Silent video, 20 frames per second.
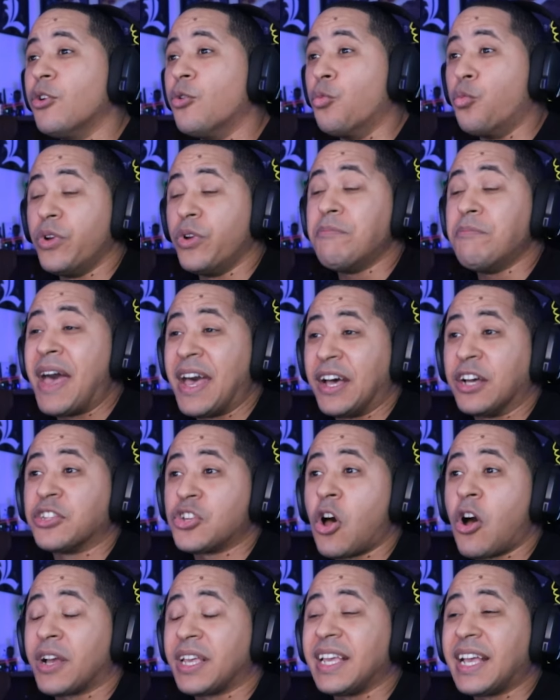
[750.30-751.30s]
we met a
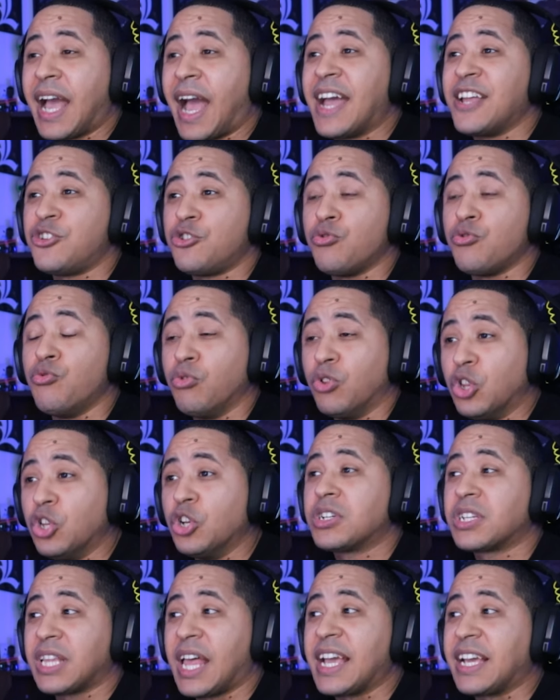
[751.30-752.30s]
talking kaiju who
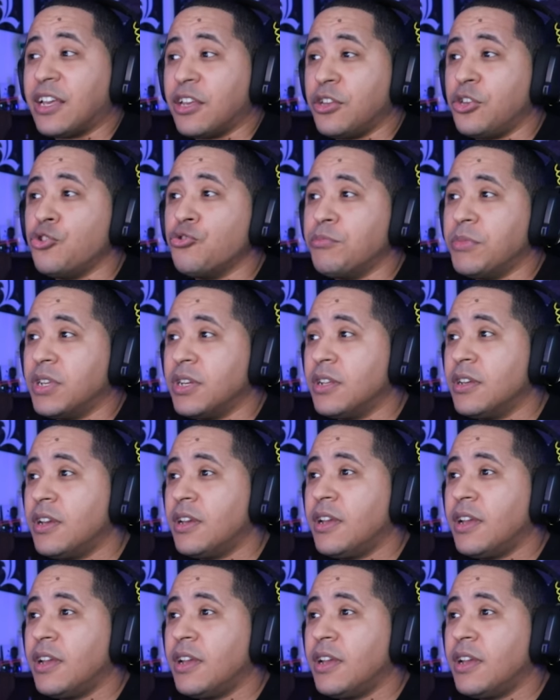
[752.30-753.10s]
looked like a human.